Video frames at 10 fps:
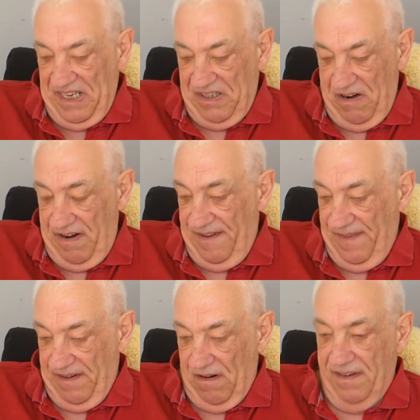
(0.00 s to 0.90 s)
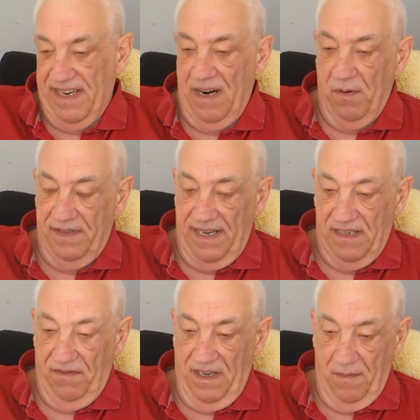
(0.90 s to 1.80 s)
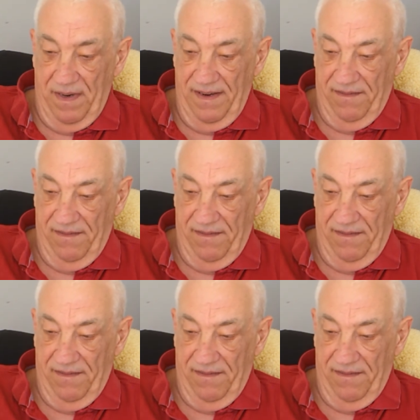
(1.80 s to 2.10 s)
Sorry, I've got a terrible sense of humour.